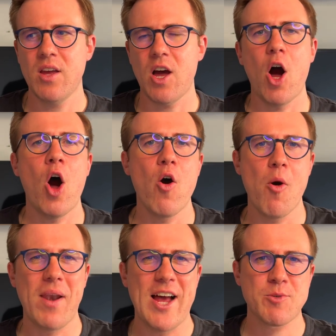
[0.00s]
a
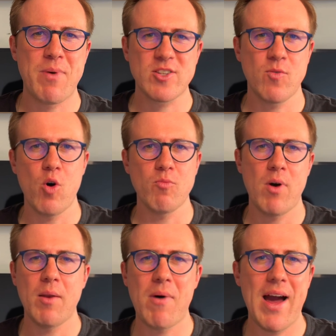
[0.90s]
horrible aspect of what
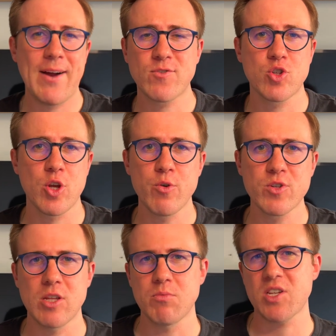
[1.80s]
one might have to do
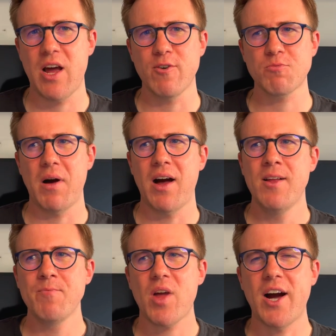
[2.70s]
to themselves, but
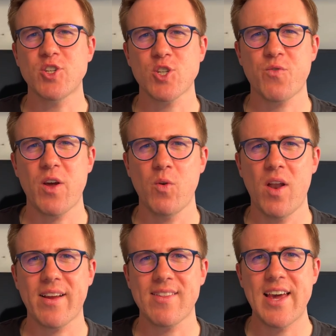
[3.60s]
I just feel
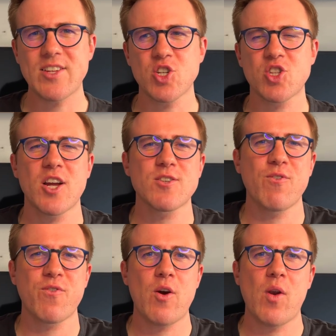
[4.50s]
like it just doesn't
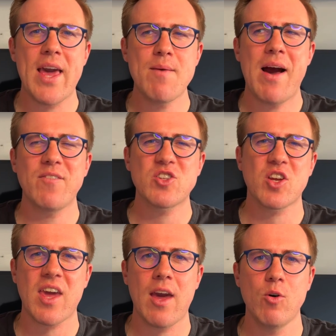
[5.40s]
feel like him having to
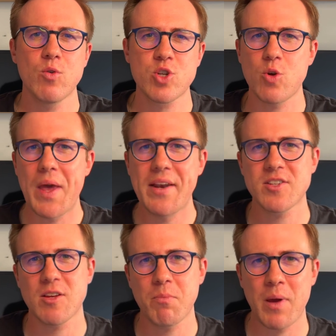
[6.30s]
kill two
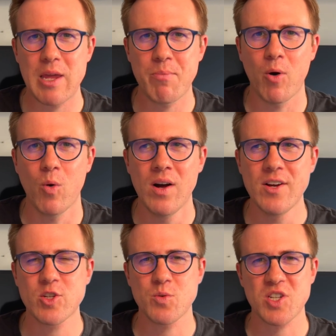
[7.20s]
innocent people
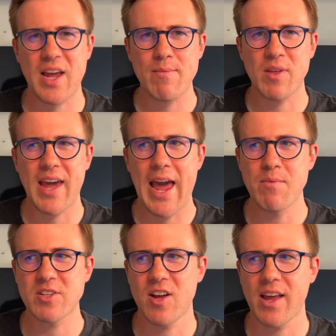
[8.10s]
to escape the
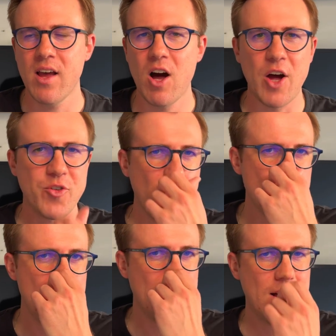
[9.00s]
game. It's like, I don't
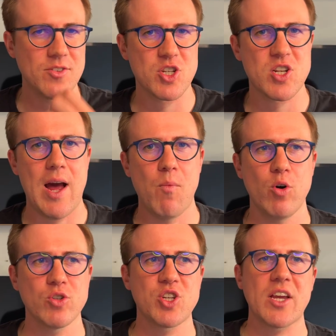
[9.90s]
really understand
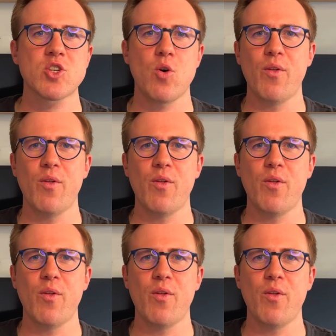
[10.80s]
what Jigsaw